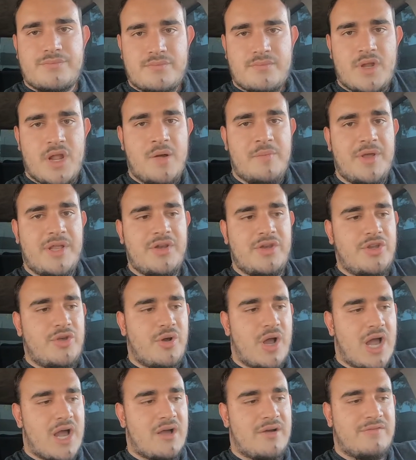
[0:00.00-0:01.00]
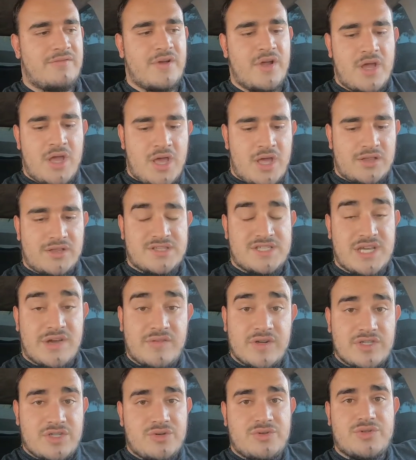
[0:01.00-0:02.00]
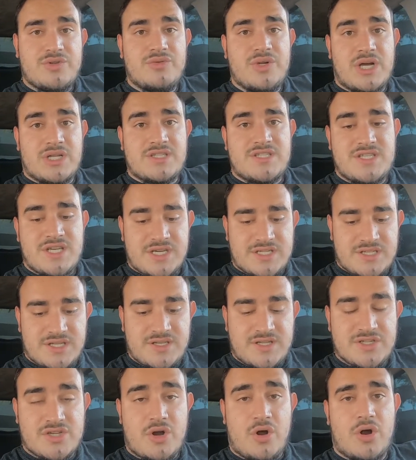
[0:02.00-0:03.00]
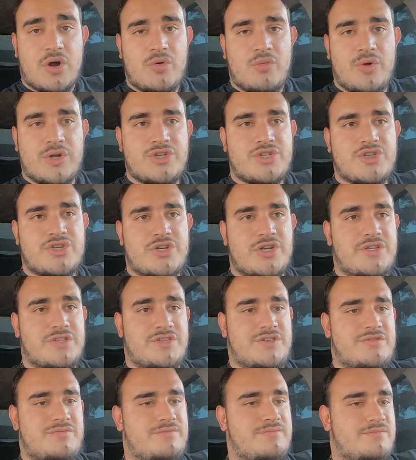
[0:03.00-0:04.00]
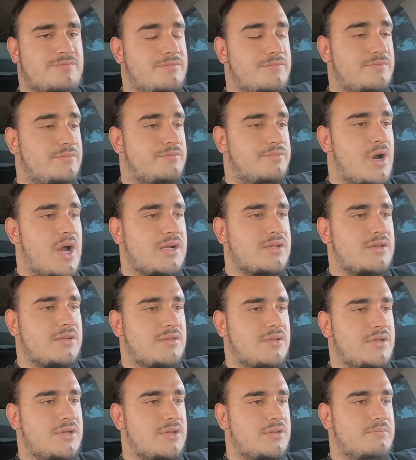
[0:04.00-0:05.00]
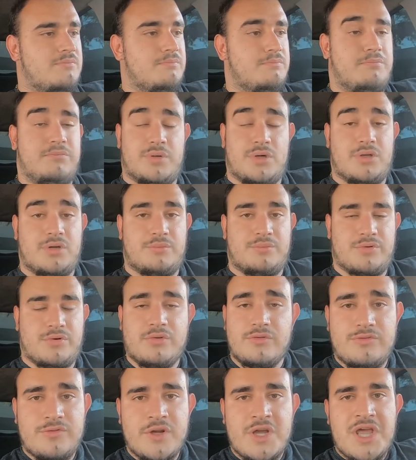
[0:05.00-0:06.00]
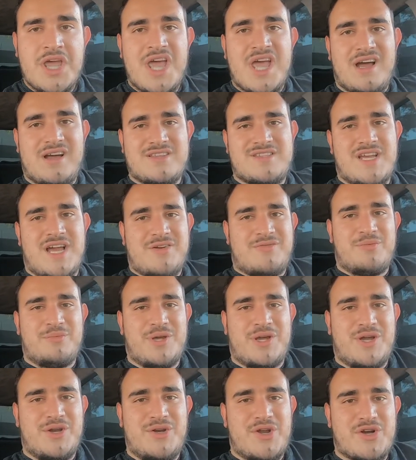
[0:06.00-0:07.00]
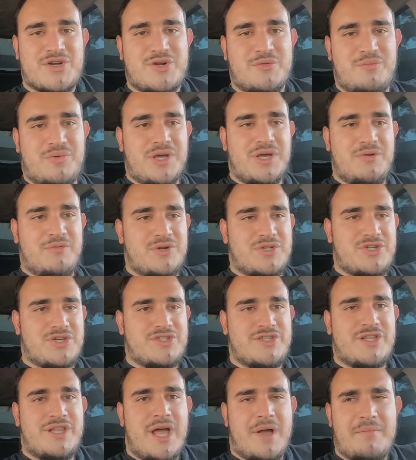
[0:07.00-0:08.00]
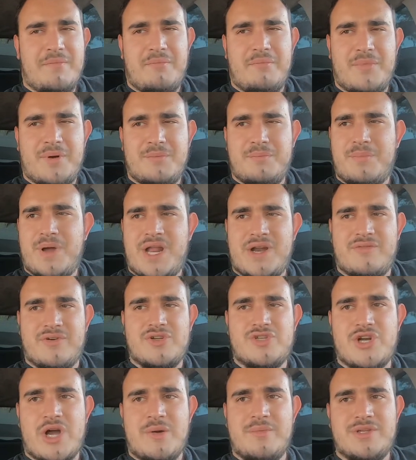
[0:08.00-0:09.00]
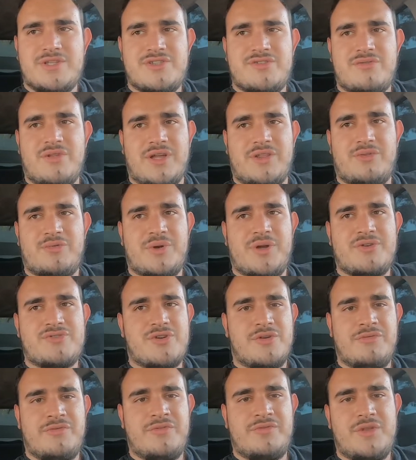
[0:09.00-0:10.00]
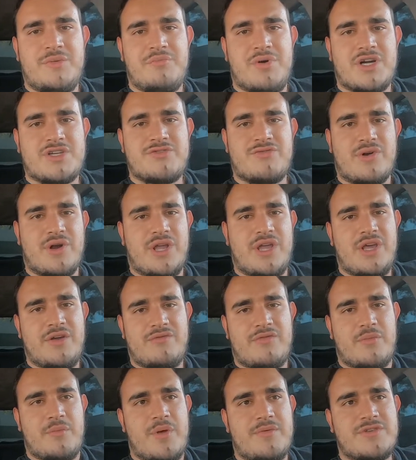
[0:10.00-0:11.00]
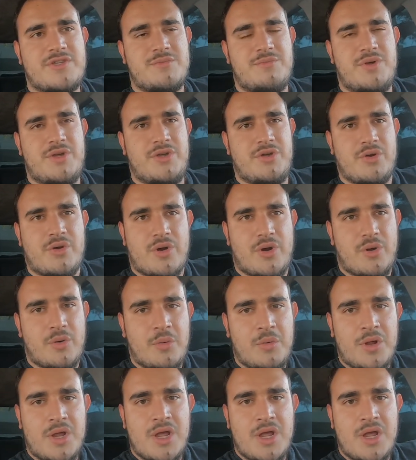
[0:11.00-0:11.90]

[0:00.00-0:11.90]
I mean, you have the 722.6 in this car, which is practically bulletproof, aside from the conductor plate, which isn't that bad of a job. It's like $350 for a kit from FCP Euro.